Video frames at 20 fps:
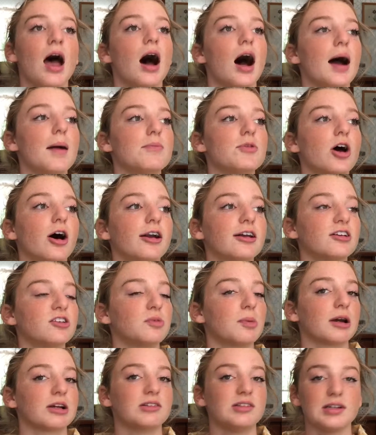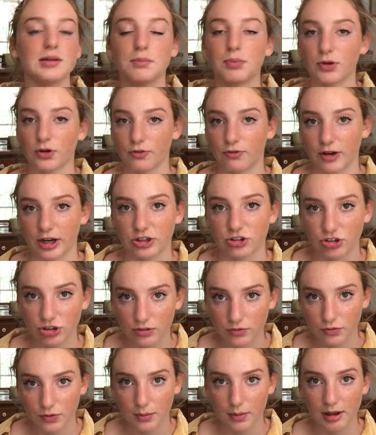I'm not expecting
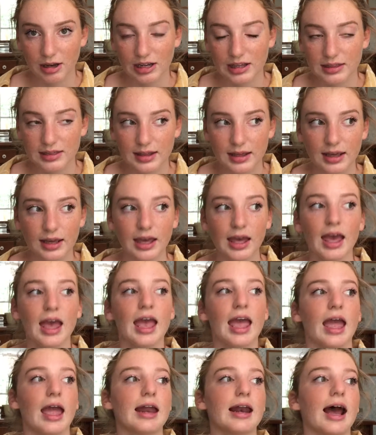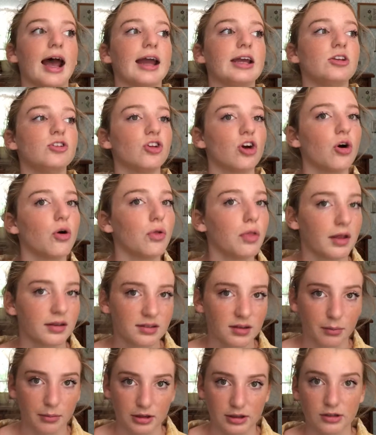perfection from anything, and I know that
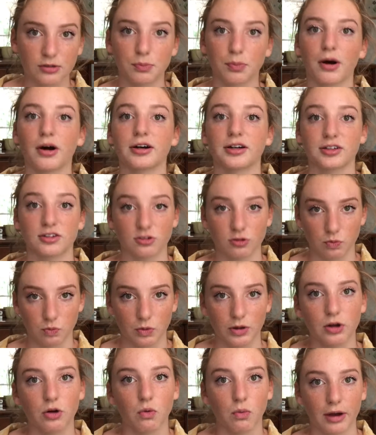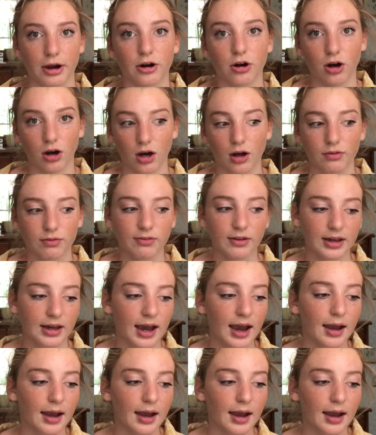some of these products will wear off.